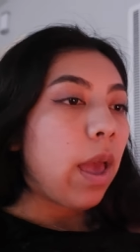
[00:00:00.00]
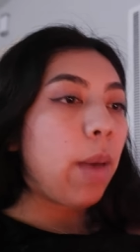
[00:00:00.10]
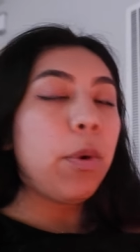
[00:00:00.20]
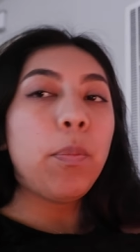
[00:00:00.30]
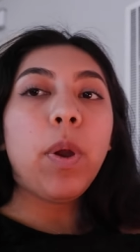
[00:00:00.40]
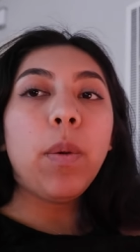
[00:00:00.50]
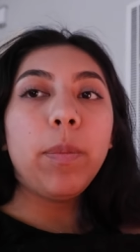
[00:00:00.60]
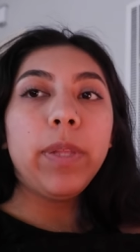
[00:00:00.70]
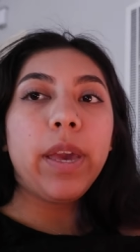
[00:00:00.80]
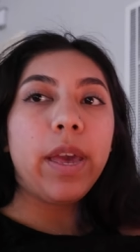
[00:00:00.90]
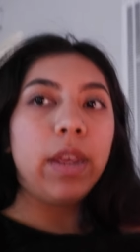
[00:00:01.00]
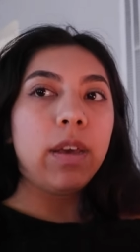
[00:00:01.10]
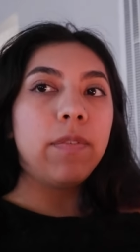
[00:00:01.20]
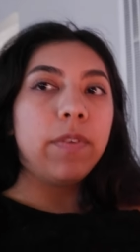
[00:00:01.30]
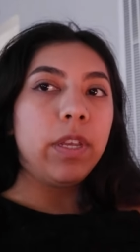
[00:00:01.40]
I'm gonna probably
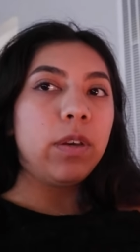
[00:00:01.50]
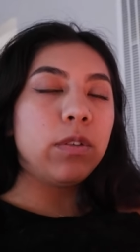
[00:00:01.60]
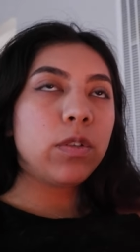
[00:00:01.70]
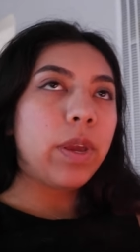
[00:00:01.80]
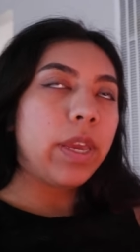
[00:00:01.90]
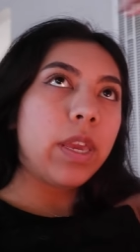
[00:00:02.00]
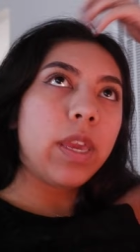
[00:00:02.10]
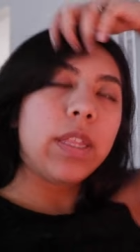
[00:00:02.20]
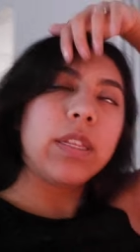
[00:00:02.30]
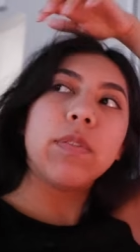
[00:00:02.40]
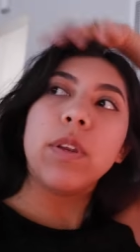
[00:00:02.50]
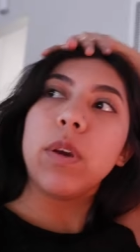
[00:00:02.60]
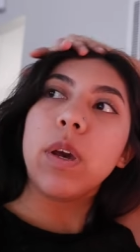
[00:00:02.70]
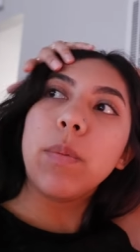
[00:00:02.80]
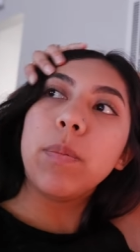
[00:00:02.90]
edit a video so I can get this
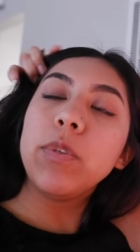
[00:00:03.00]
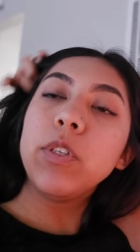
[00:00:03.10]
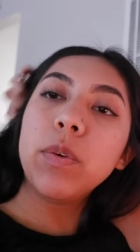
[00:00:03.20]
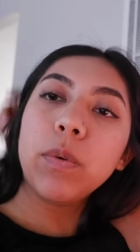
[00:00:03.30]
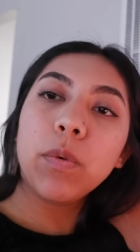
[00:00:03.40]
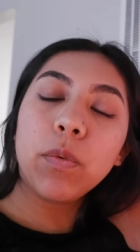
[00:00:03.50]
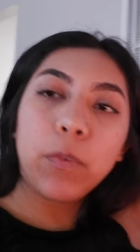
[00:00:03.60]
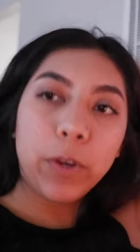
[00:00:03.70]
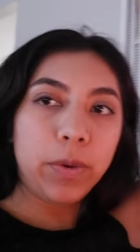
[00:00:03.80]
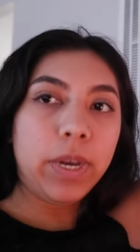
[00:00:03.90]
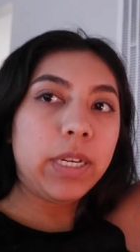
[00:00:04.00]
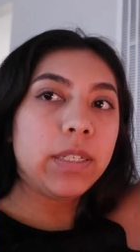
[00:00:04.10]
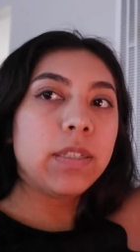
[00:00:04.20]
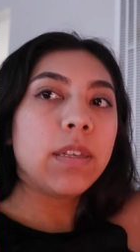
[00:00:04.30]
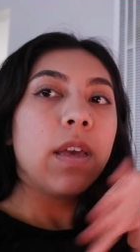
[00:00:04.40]
video up to you for you
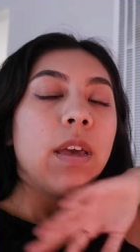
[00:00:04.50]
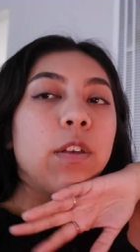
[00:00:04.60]
guys.